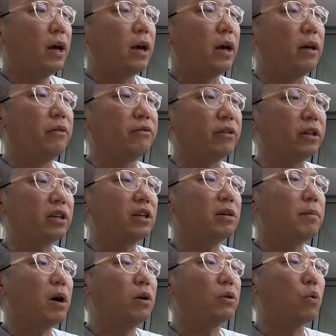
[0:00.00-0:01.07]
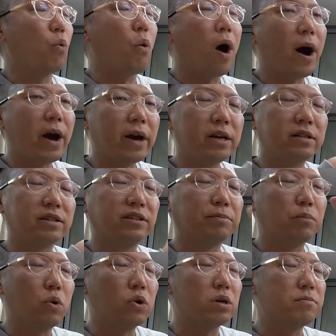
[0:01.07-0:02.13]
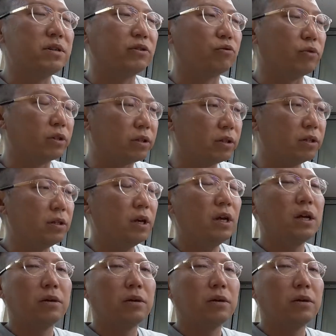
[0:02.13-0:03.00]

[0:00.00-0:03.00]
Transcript: and thinking about why this poem is written